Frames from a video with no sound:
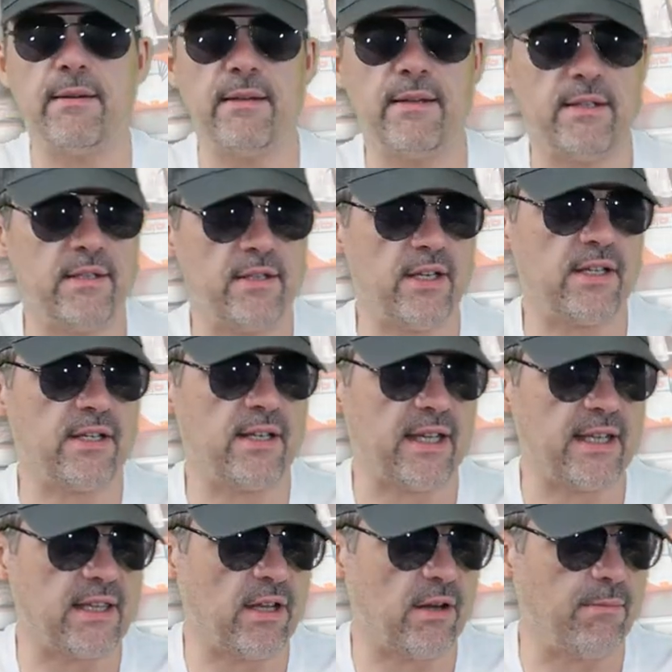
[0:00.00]
It's just
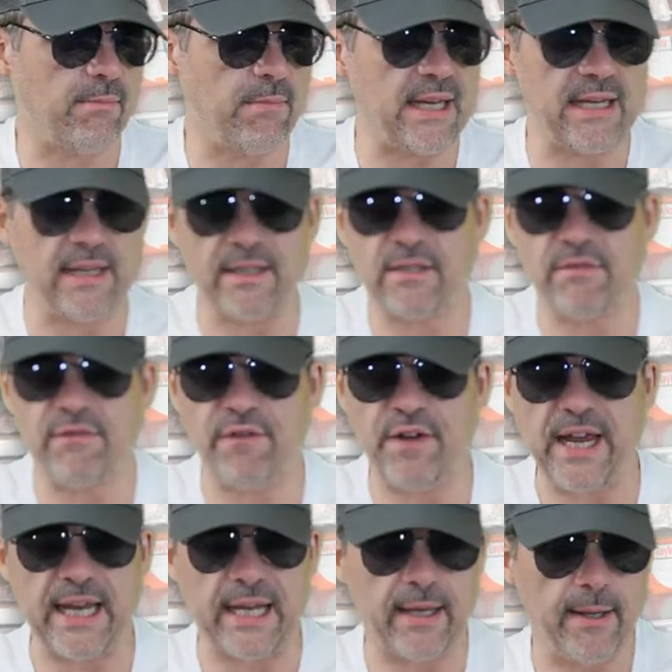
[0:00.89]
like their meat, it's
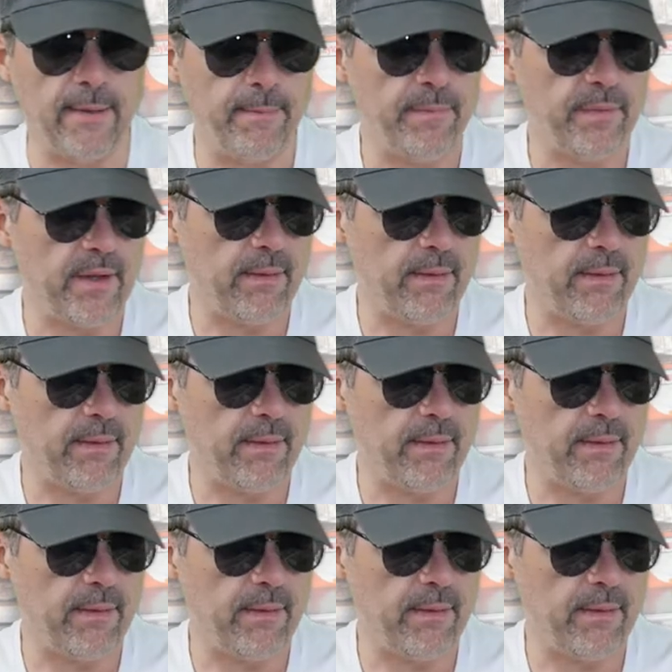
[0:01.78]
fake.